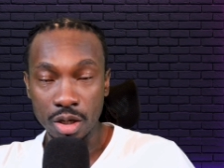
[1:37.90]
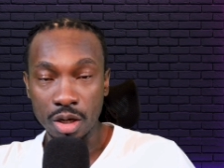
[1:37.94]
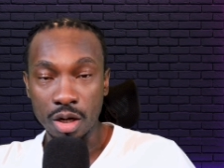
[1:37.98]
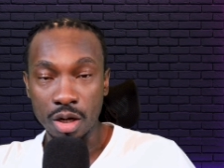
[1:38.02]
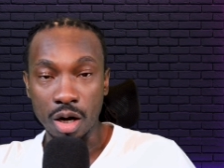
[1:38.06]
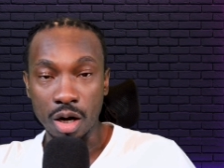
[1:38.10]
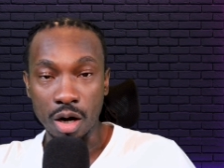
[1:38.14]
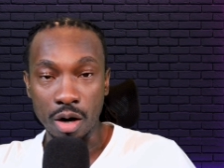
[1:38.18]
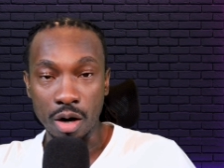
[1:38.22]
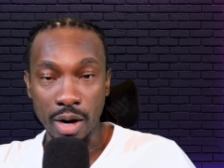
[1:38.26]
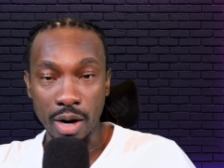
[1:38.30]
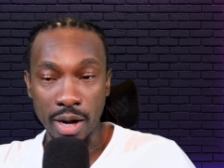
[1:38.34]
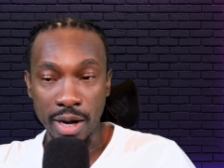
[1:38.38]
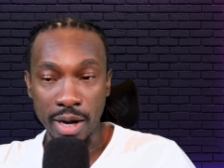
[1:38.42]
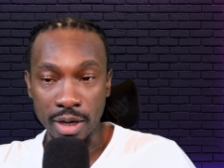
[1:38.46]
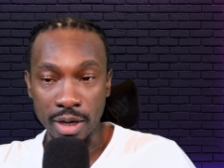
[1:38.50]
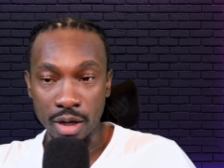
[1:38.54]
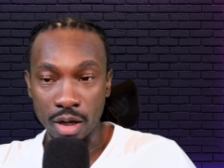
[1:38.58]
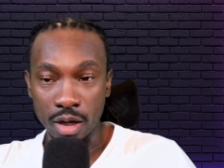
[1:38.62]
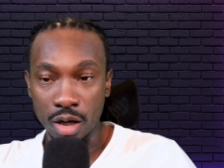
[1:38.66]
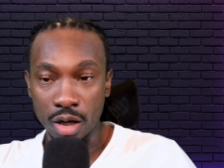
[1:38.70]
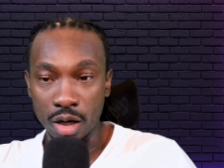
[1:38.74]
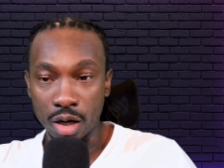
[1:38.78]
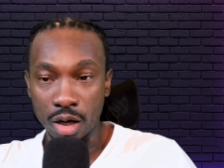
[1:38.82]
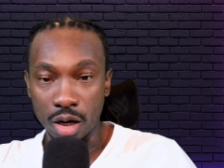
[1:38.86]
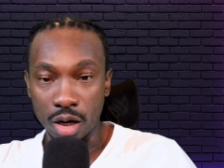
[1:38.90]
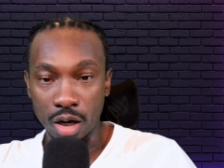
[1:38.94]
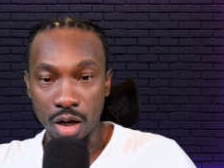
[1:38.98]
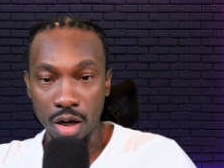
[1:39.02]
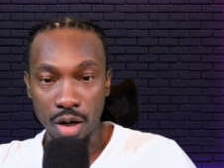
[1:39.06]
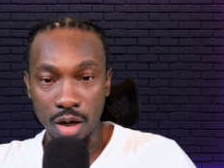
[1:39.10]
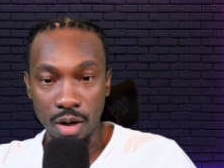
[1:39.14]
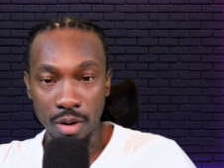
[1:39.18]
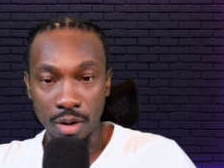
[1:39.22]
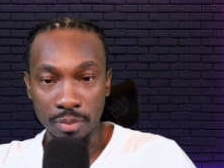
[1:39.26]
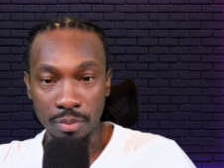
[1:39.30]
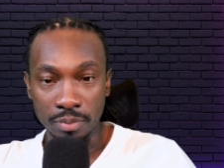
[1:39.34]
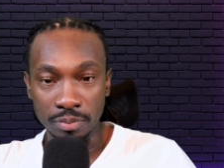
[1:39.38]
All right.
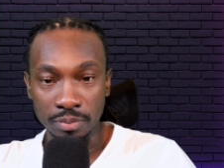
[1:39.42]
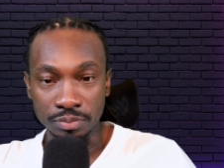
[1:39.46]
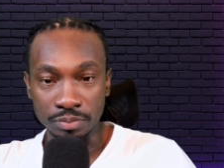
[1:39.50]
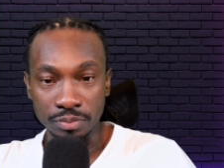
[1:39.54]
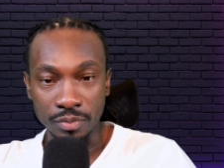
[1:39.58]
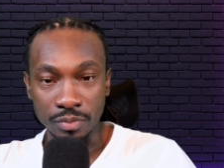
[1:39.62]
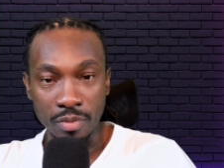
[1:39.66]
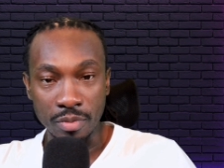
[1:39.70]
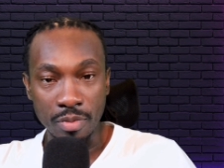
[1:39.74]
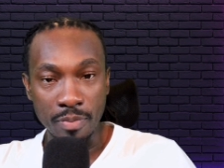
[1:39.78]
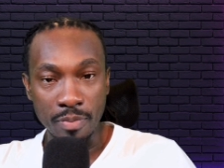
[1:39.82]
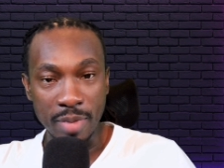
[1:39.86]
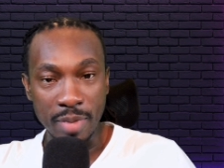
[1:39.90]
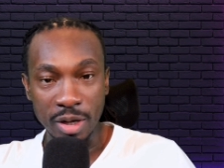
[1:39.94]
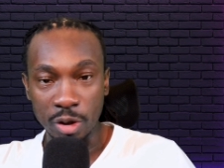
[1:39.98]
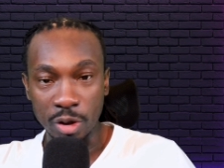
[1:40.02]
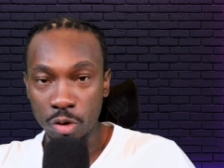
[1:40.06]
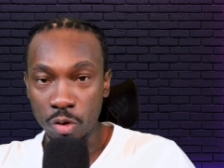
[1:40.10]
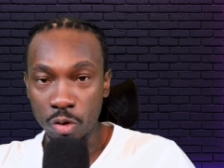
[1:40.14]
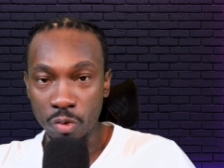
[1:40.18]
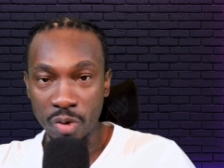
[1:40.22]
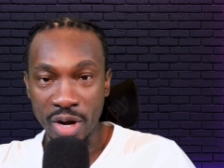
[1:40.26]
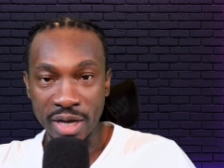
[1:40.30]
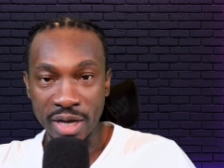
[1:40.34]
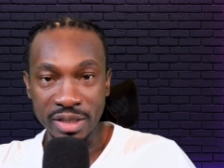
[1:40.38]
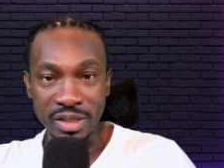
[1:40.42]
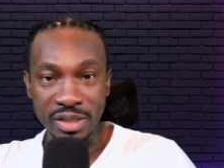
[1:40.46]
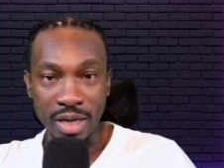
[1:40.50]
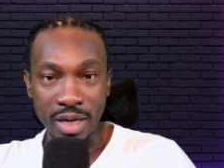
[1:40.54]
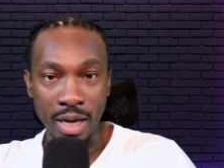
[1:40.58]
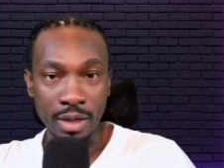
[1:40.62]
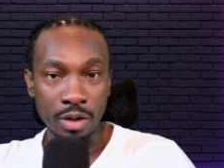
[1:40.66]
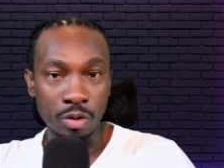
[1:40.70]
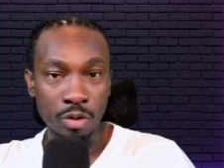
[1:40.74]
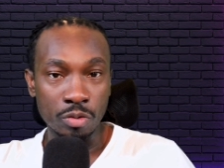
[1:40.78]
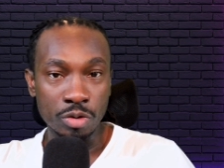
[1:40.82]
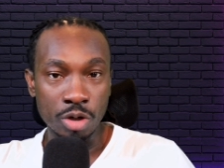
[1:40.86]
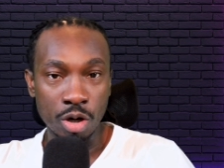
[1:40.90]
Um, medical rates, I
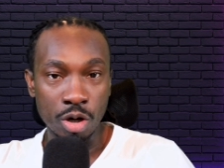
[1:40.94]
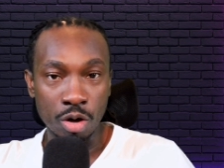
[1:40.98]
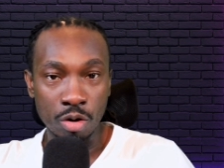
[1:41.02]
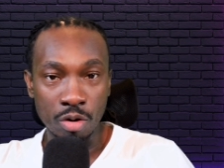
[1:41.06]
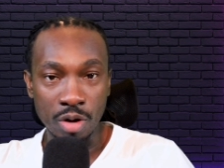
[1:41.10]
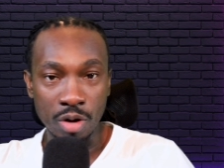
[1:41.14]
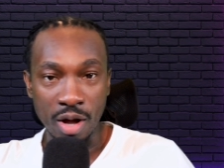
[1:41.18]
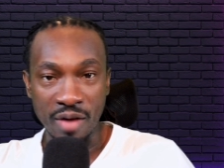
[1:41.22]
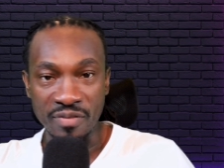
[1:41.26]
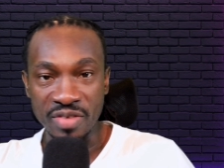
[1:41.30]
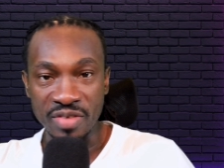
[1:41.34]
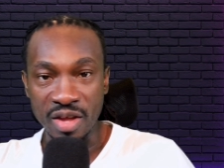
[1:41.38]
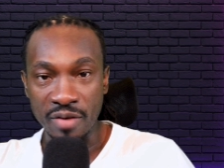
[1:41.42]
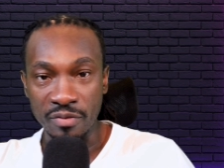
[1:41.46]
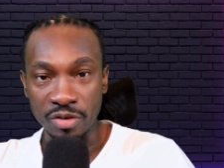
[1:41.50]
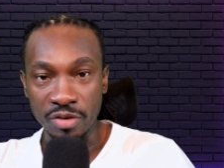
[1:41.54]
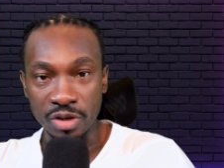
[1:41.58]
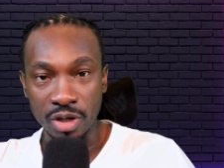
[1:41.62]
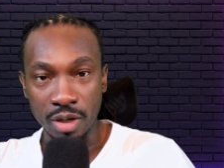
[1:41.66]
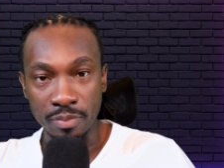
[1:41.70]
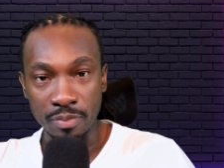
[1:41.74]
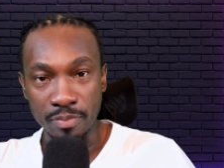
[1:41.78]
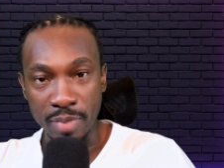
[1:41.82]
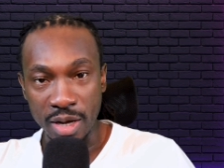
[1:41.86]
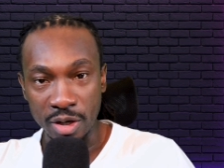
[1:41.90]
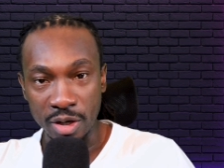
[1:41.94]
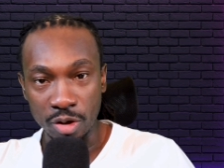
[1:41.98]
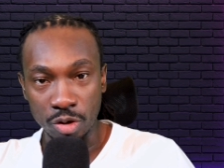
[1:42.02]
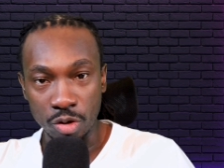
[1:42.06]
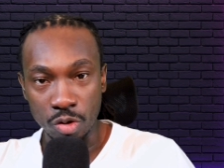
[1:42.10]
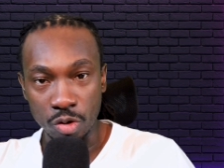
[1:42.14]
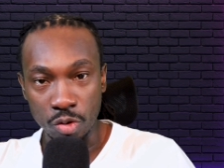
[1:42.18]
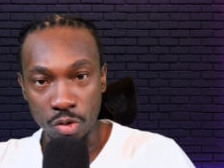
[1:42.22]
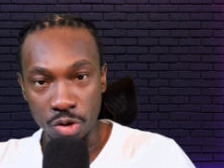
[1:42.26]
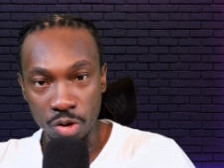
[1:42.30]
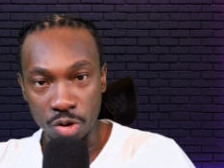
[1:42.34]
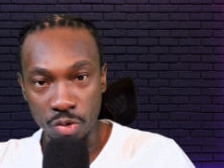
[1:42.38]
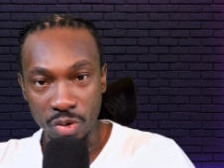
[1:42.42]
don't know. I've never done medical.
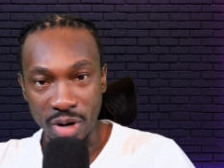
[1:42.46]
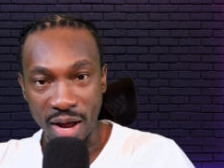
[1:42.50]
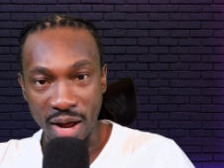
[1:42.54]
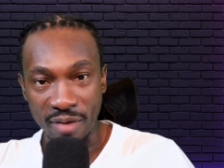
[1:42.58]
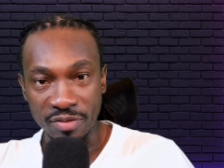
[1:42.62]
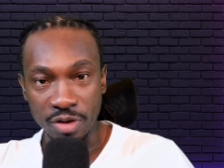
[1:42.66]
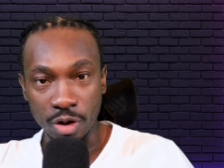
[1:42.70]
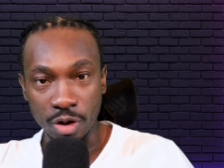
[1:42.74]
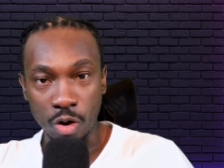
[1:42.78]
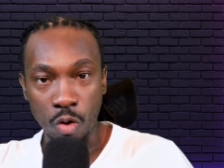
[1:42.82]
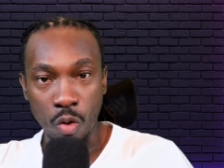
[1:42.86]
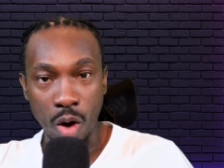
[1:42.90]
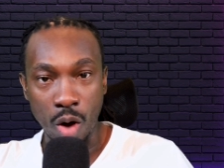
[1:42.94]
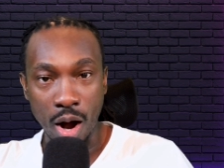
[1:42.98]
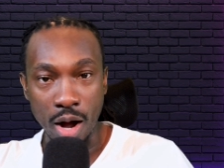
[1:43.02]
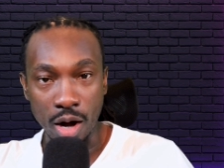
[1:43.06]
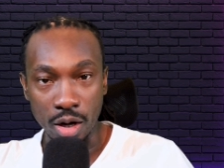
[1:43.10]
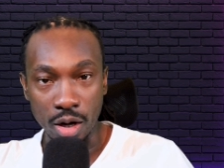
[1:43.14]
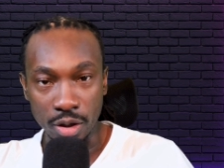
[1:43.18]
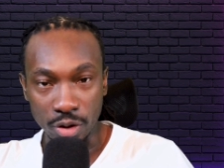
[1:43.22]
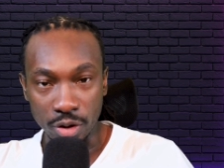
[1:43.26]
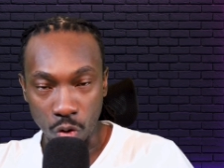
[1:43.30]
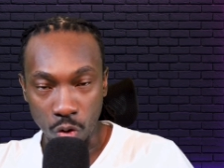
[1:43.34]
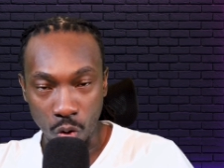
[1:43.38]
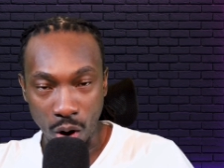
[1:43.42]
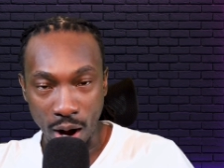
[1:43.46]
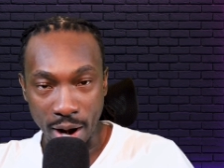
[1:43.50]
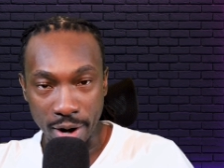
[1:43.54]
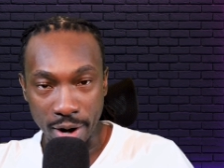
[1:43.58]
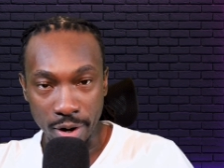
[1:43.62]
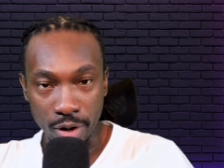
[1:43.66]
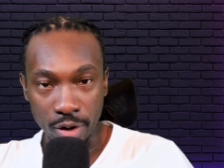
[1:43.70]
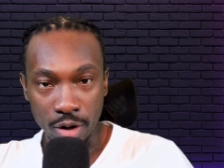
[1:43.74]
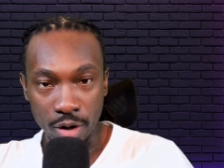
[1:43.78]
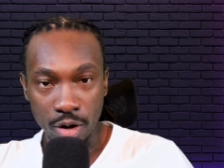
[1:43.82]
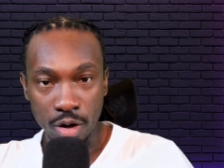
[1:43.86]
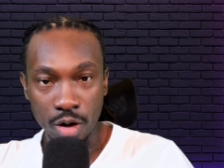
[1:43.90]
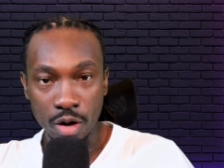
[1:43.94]
You would have to qu inquire
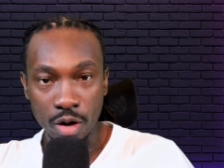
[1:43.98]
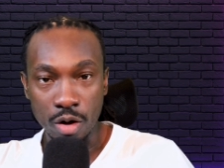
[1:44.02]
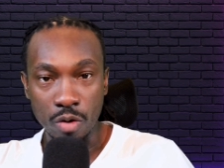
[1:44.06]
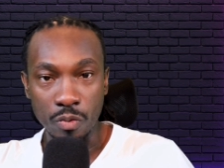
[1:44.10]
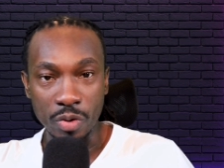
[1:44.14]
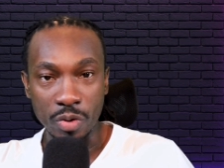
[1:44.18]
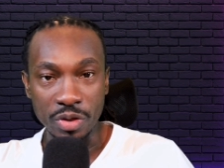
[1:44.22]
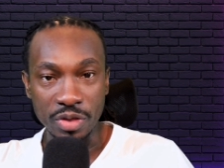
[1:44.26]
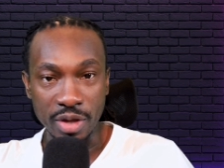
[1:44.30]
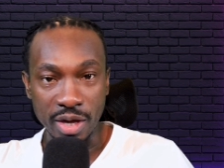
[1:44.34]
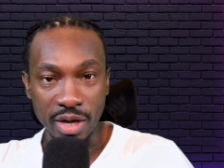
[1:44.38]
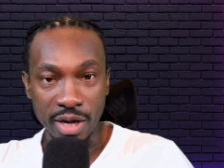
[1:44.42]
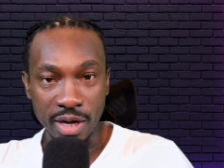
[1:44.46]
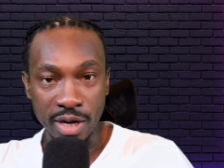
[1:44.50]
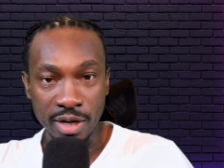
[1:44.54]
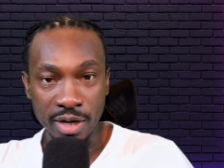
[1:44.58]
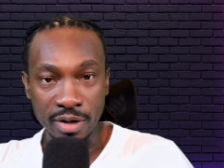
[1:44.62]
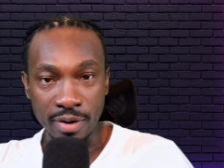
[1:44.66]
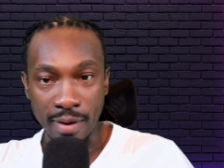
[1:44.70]
within.